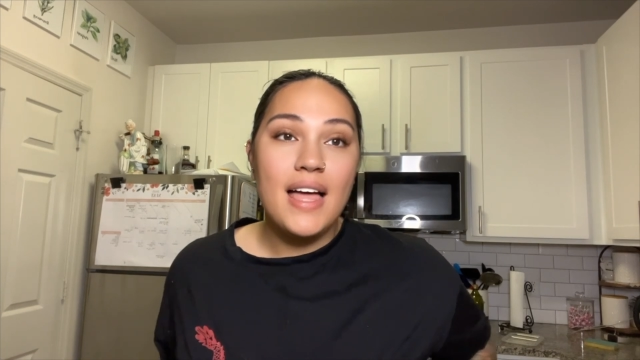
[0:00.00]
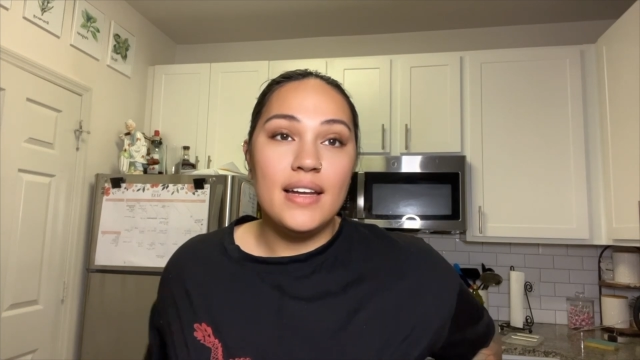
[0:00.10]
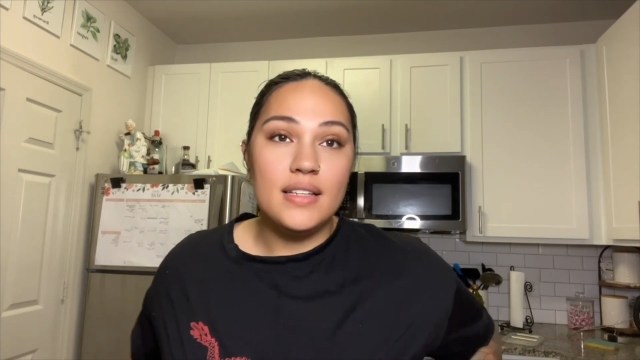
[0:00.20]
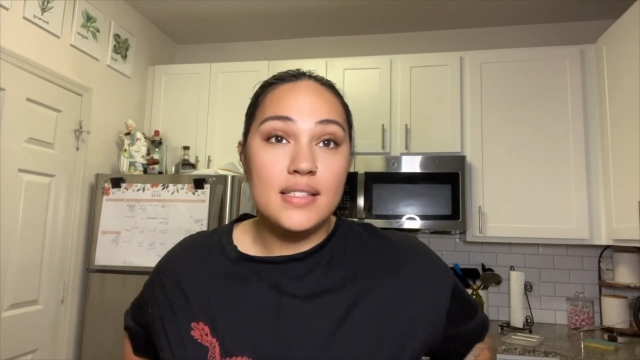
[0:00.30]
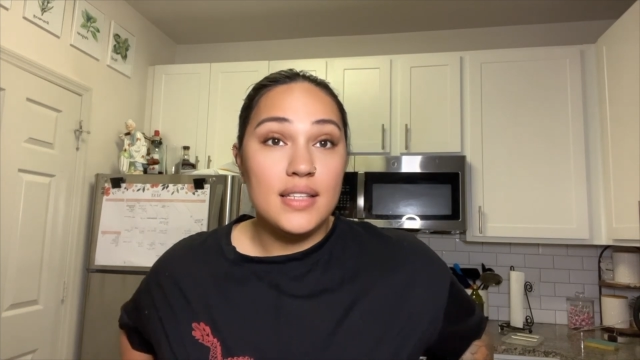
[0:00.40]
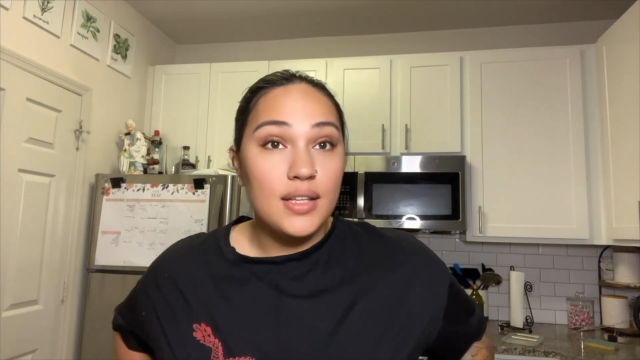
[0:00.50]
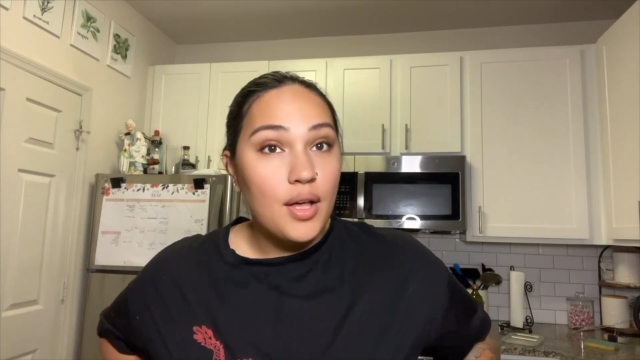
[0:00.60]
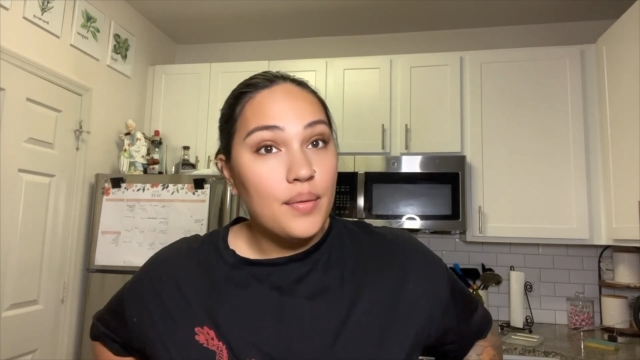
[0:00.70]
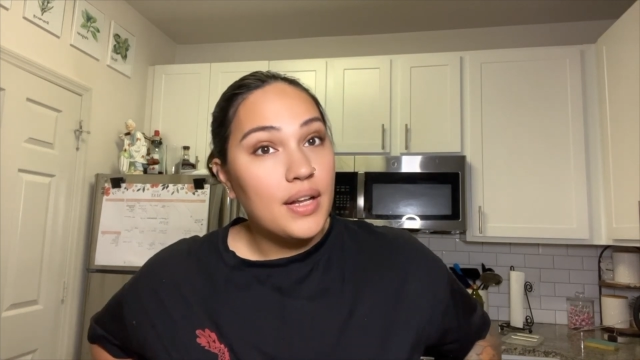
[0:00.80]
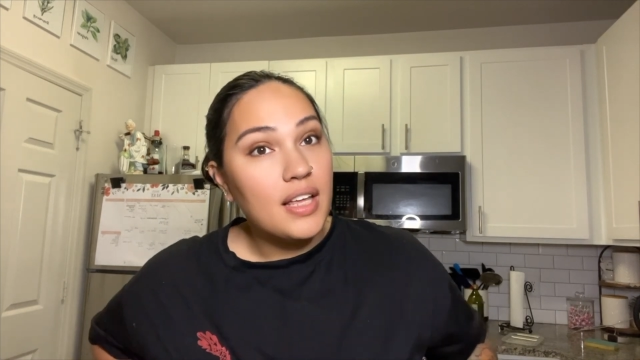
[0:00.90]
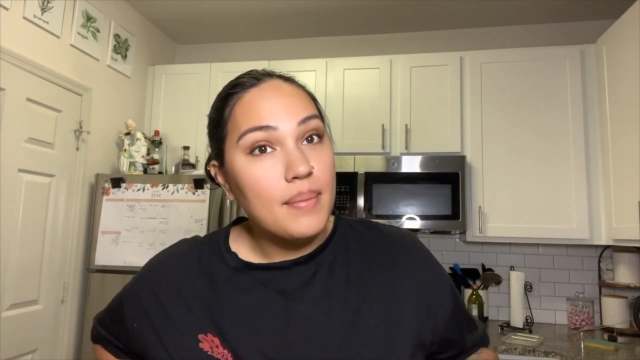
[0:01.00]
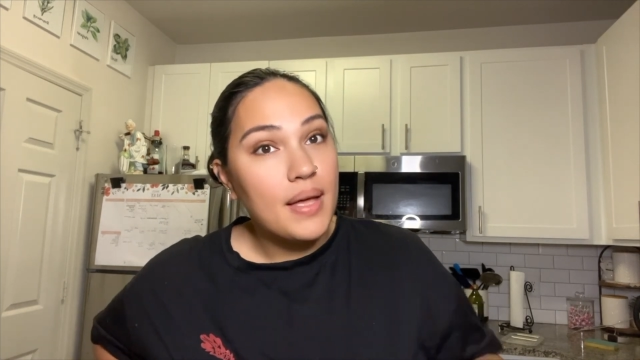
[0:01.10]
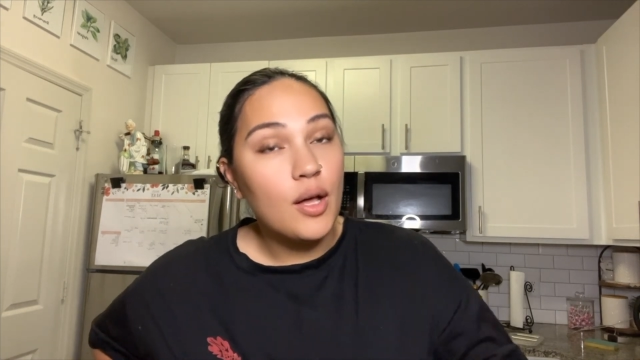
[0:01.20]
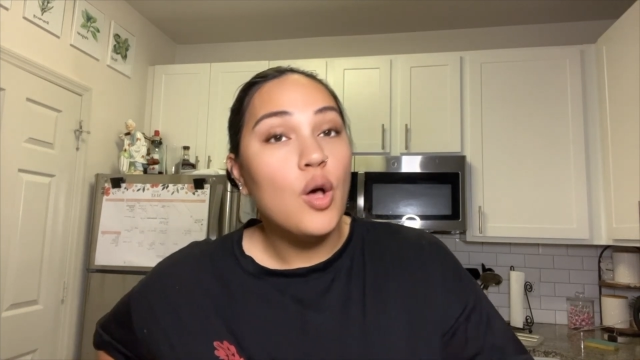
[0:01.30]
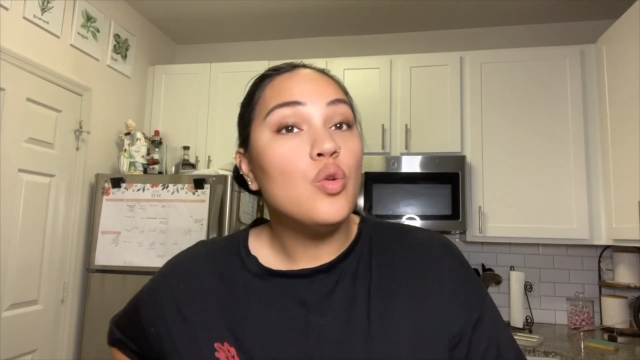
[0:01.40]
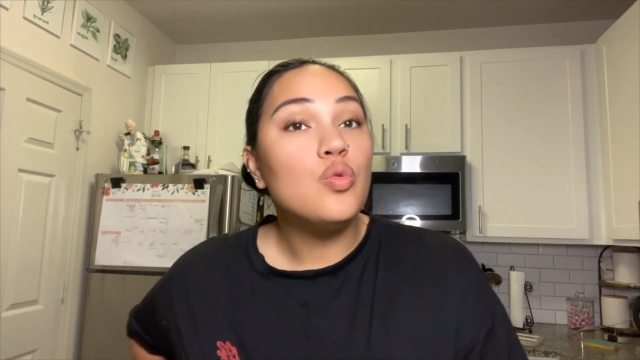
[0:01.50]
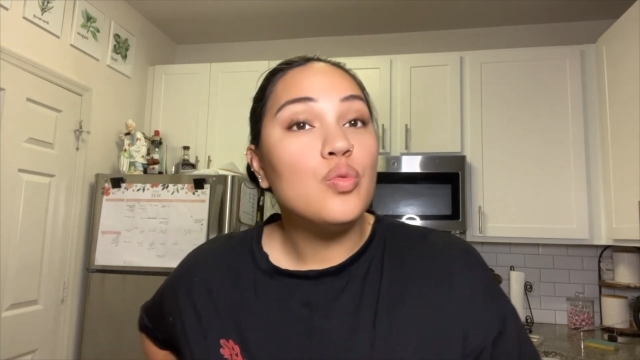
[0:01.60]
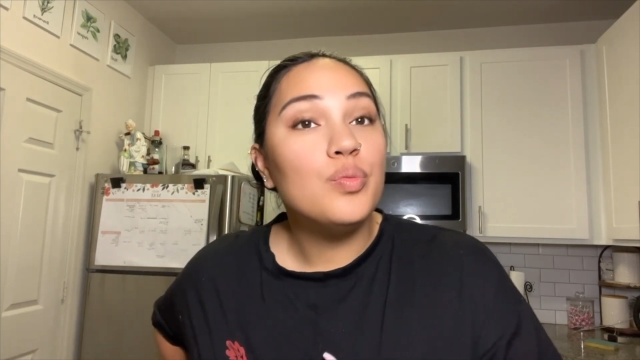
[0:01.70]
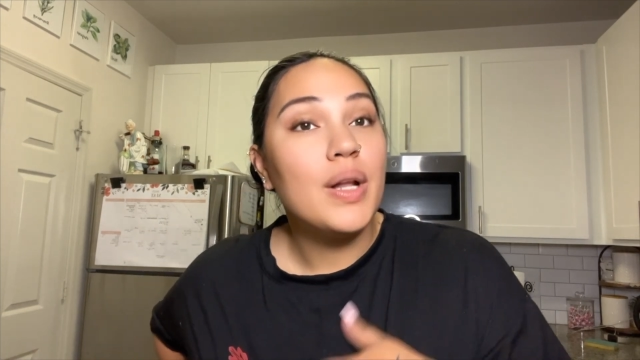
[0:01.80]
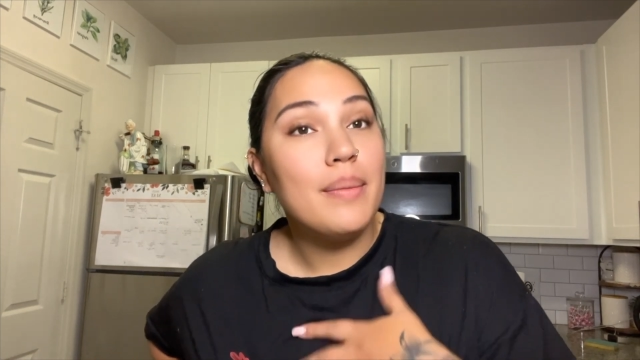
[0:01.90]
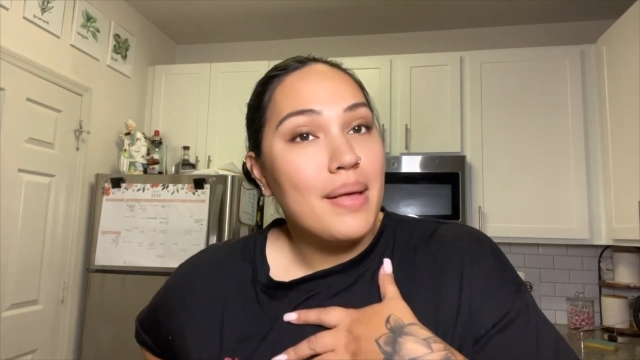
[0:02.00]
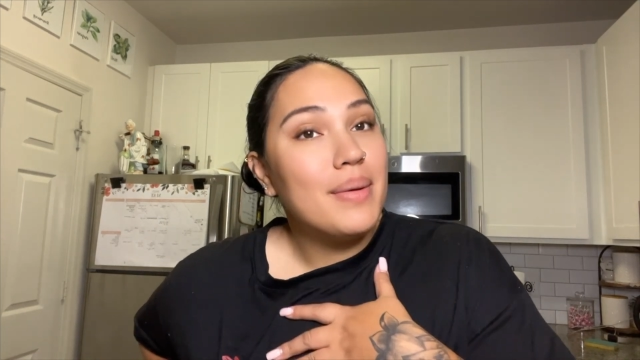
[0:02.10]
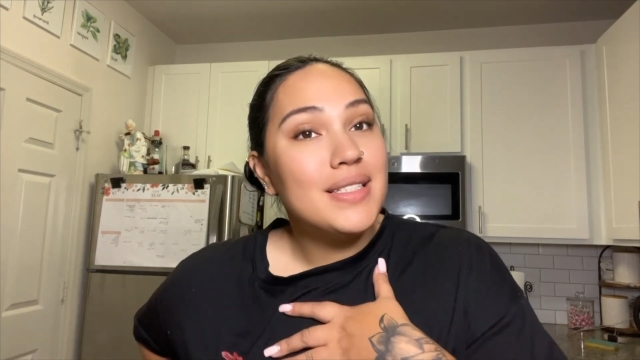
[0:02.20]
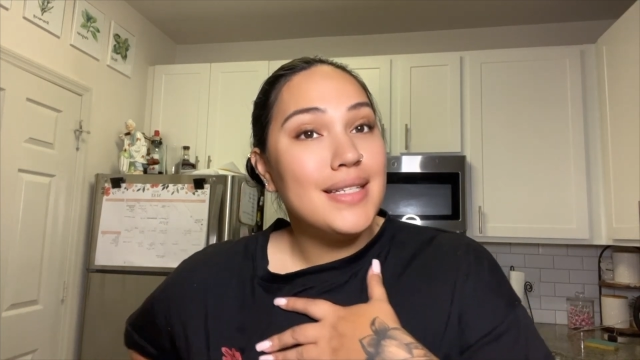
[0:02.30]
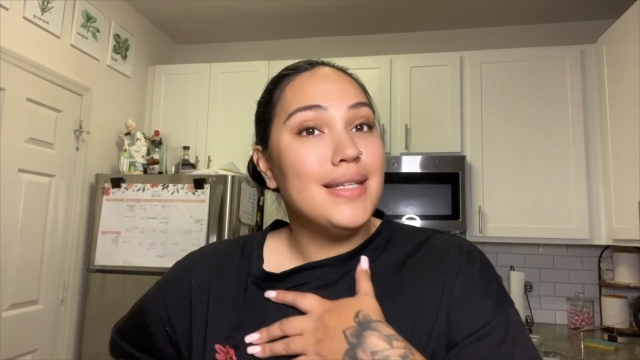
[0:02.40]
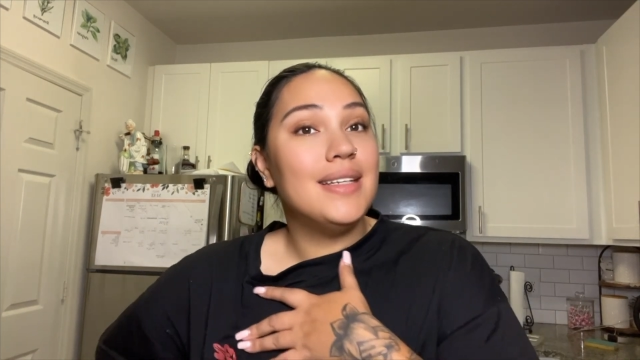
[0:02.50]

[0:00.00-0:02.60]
I'll see y'all when I get back home, when I make my tea,